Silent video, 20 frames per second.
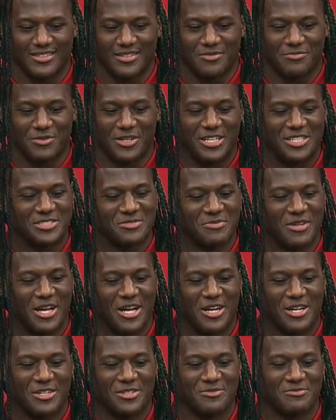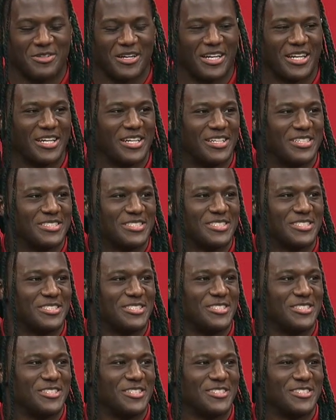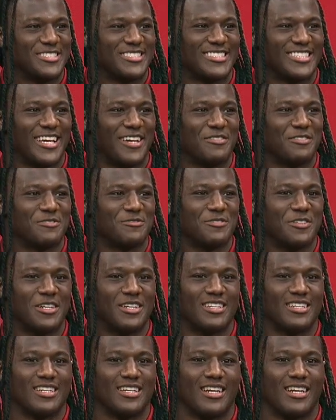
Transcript: a, bright smile, bright character, you know, just having fun.